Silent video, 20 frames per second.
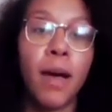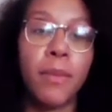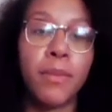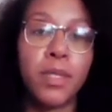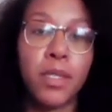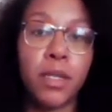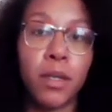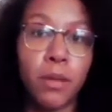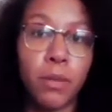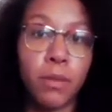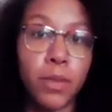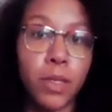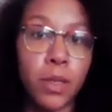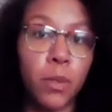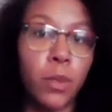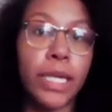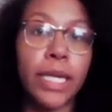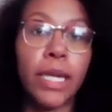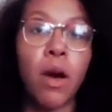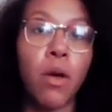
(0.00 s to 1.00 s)
to
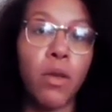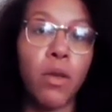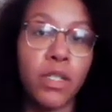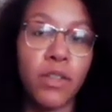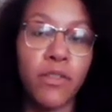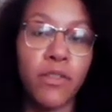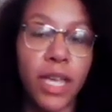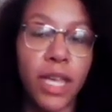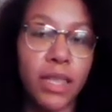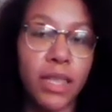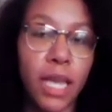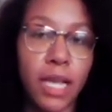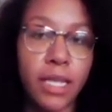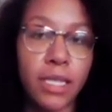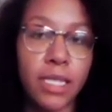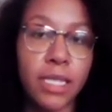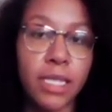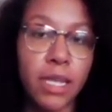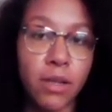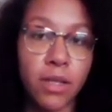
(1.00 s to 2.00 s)
really cultivate that
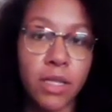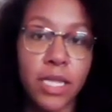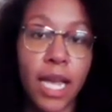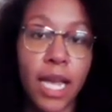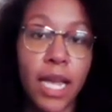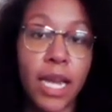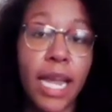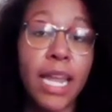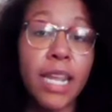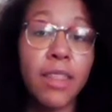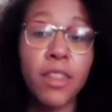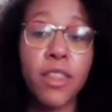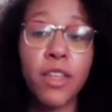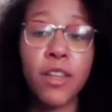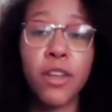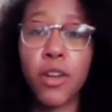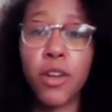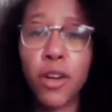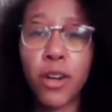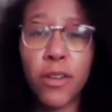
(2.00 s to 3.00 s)
skill set. And the
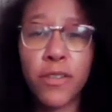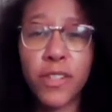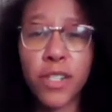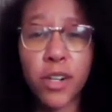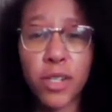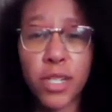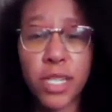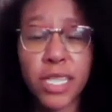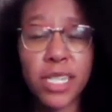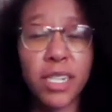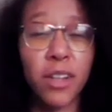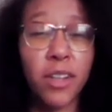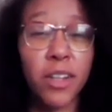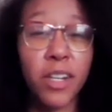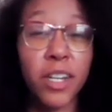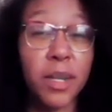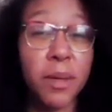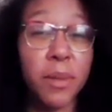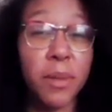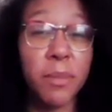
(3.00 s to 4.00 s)
nerves are still
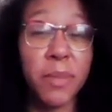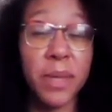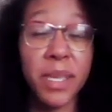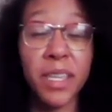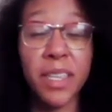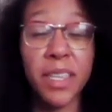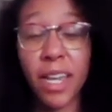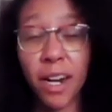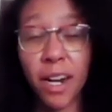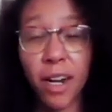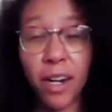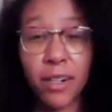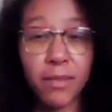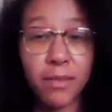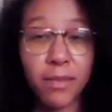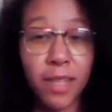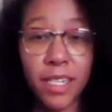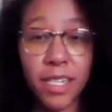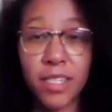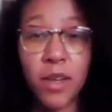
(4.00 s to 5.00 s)
going to be there.
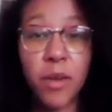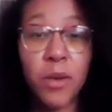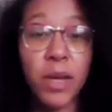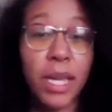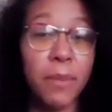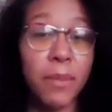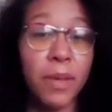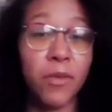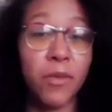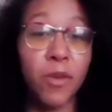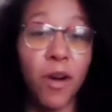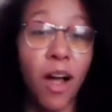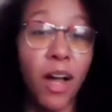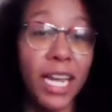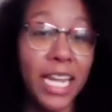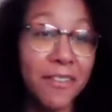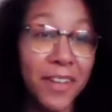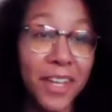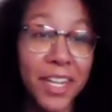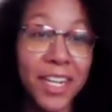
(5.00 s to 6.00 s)
Like, don't get me wrong.
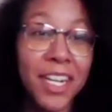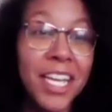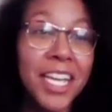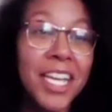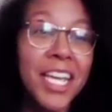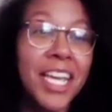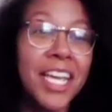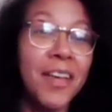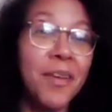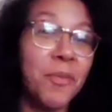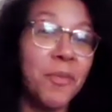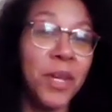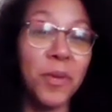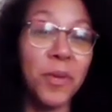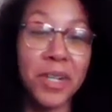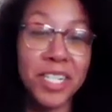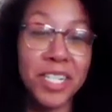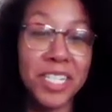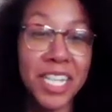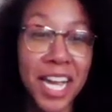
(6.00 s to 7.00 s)
Even when you
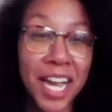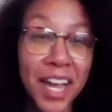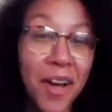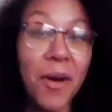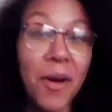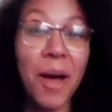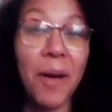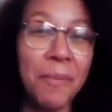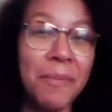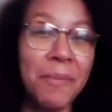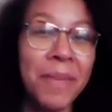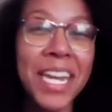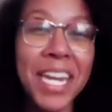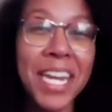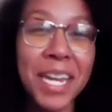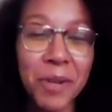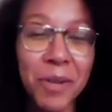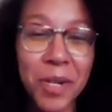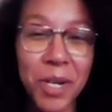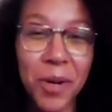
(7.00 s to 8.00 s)
were saying, oh, I'm
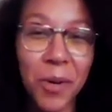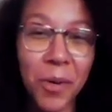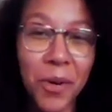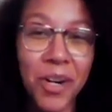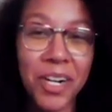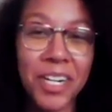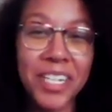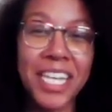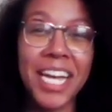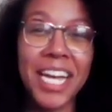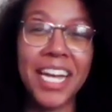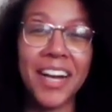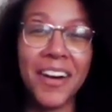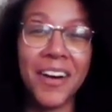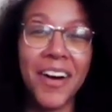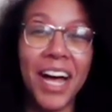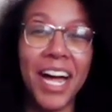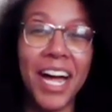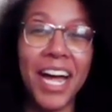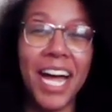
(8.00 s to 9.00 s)
hitting record, like, oh,
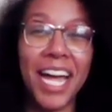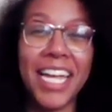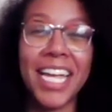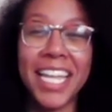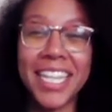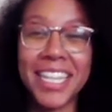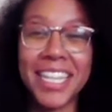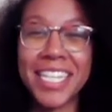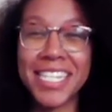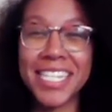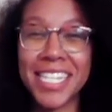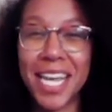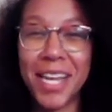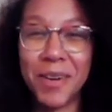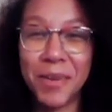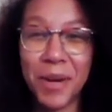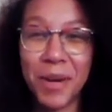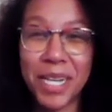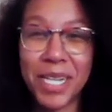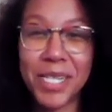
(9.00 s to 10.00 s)
I get this like
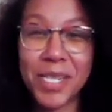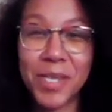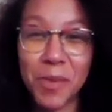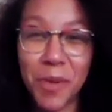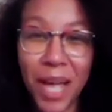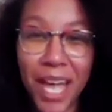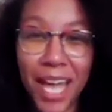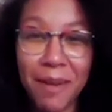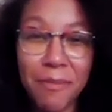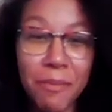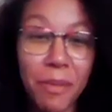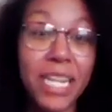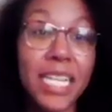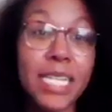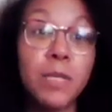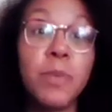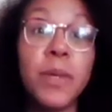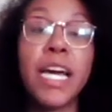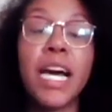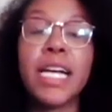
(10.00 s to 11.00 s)
quick sweat, but
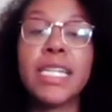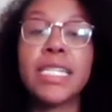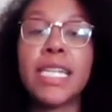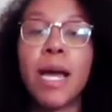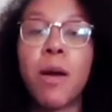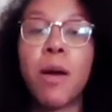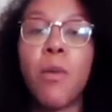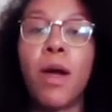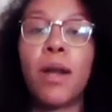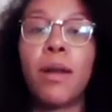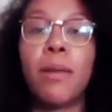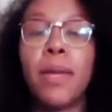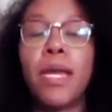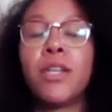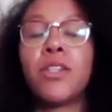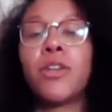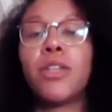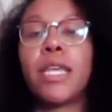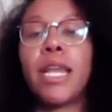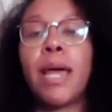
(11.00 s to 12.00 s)
it's because I want to make
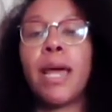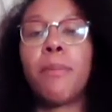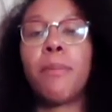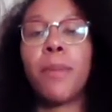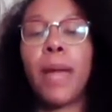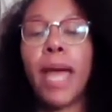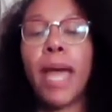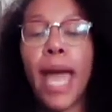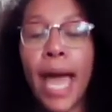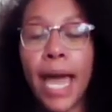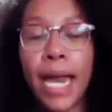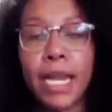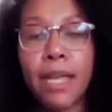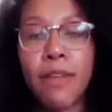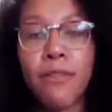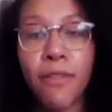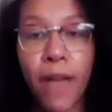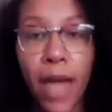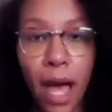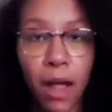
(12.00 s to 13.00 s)
sure that I'm
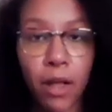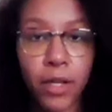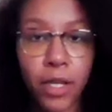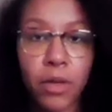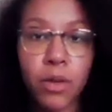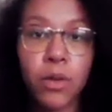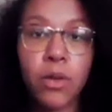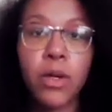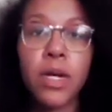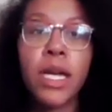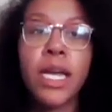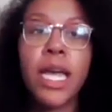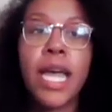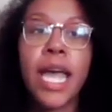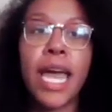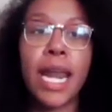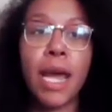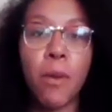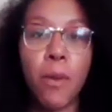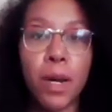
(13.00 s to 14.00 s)
adding value,
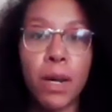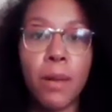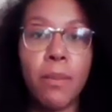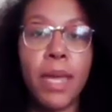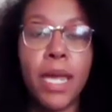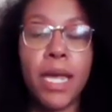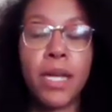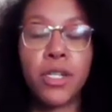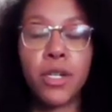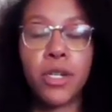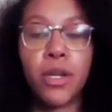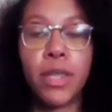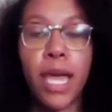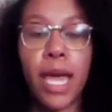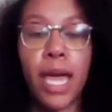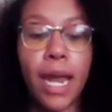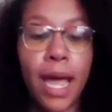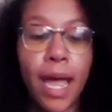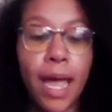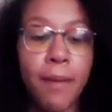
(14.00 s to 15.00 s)
and I want to make sure
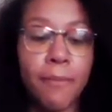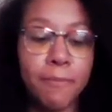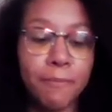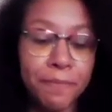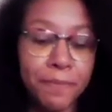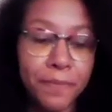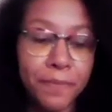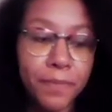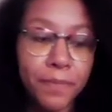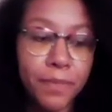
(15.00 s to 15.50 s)
that I'm